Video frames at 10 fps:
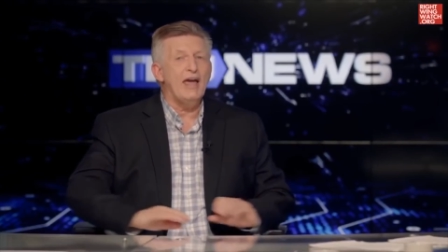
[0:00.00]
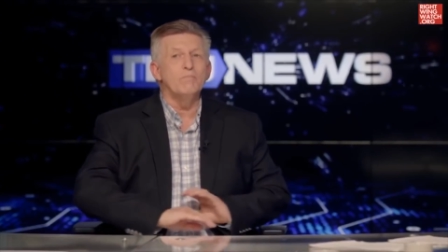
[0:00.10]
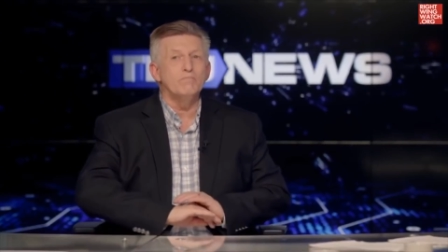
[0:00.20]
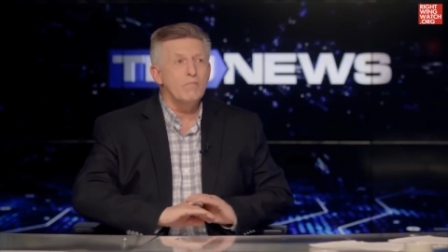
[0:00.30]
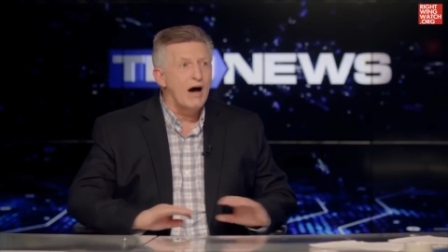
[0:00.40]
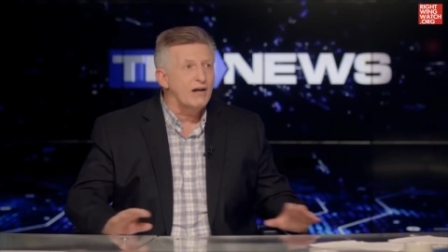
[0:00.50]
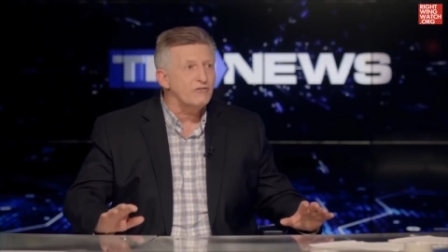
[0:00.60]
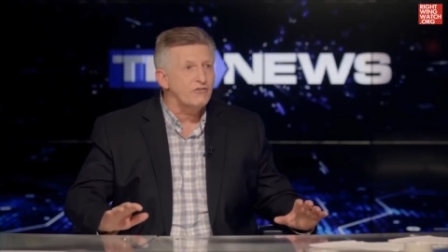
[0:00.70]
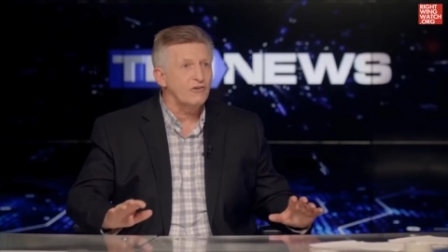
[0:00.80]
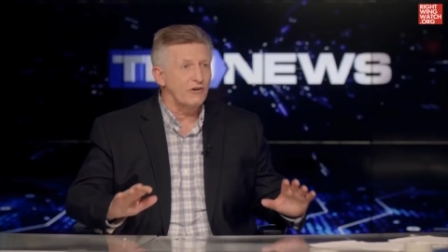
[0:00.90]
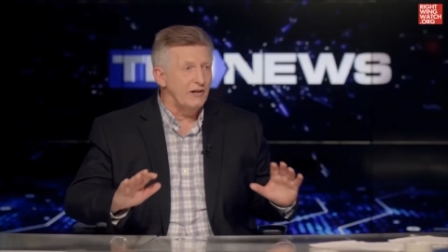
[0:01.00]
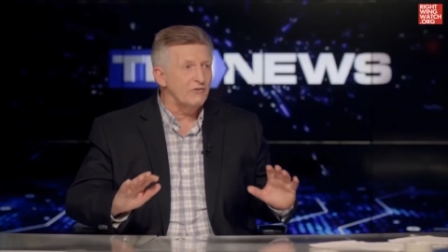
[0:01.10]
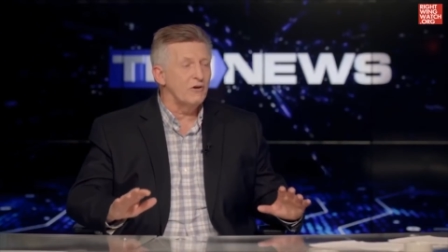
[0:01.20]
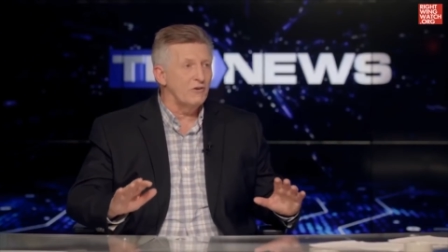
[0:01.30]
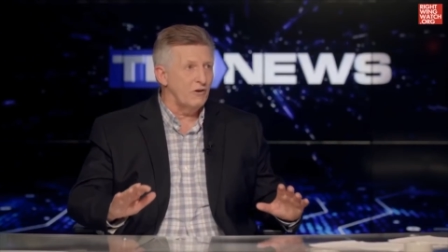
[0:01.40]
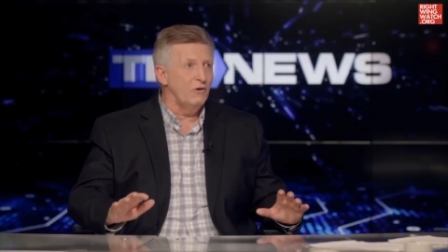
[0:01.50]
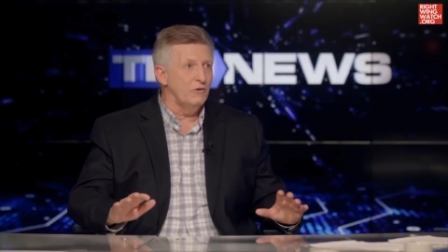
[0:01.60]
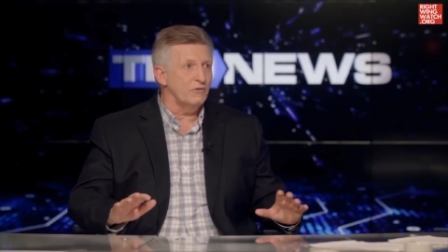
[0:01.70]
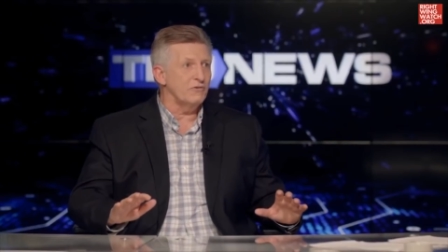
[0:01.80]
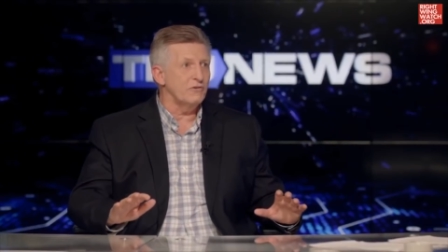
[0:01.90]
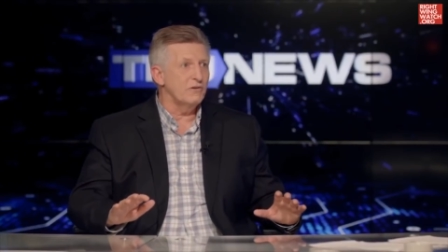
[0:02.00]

A monster is on the loose.